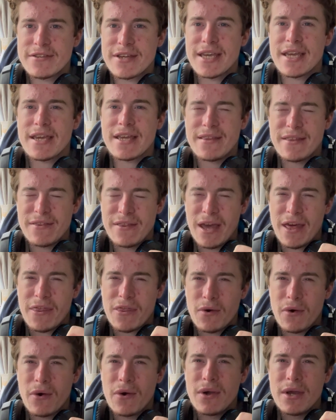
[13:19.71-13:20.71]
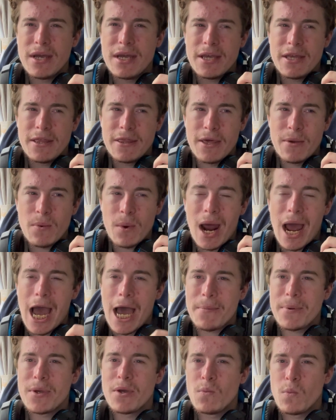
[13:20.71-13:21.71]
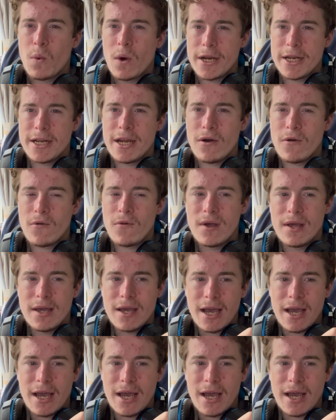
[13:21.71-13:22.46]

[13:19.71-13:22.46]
Like, I thought they were happy on 1-0